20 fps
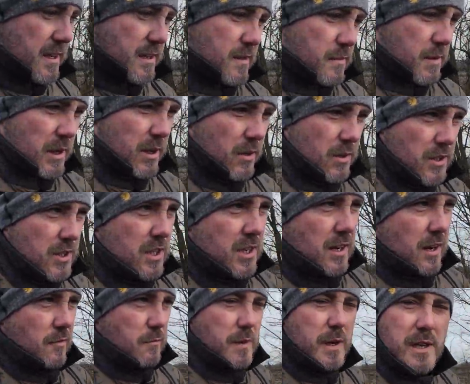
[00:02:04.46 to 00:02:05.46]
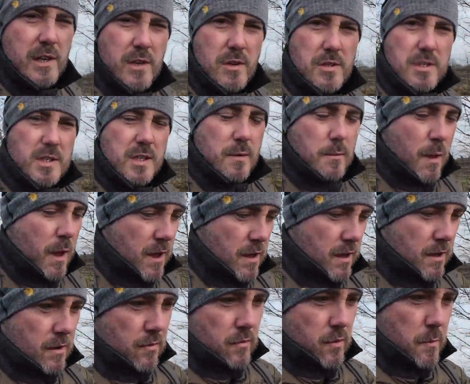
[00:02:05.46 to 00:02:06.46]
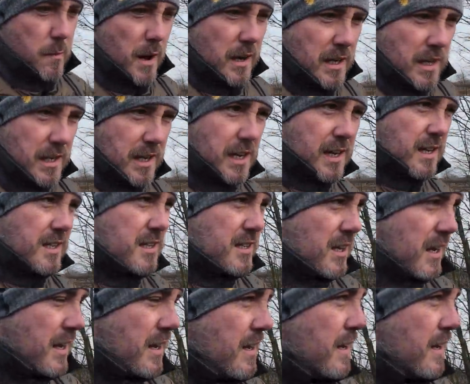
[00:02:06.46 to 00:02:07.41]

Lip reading: because I've been using them for many years.